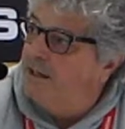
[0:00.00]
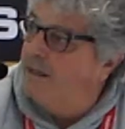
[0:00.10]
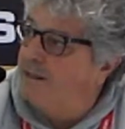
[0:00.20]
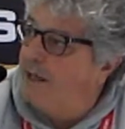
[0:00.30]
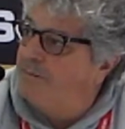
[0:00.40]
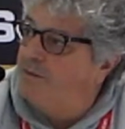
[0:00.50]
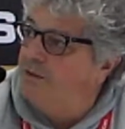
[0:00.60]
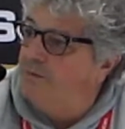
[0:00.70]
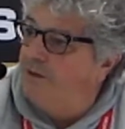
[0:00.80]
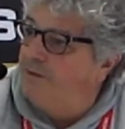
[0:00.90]
can capture
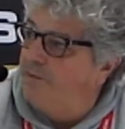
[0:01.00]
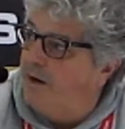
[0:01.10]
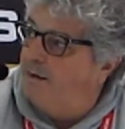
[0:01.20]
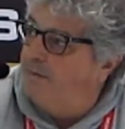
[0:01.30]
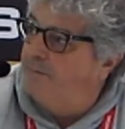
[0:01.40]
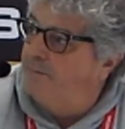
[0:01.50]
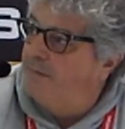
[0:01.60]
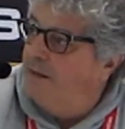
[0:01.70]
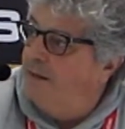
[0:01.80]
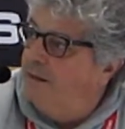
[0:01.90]
a 25.
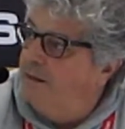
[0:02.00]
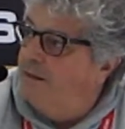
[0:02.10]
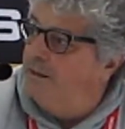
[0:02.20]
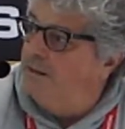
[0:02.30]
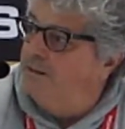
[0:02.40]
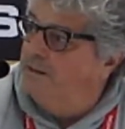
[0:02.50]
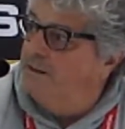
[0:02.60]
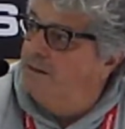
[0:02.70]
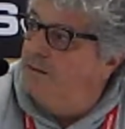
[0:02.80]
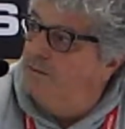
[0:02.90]

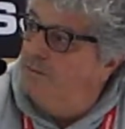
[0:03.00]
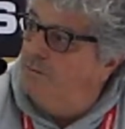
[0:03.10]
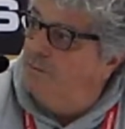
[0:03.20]
The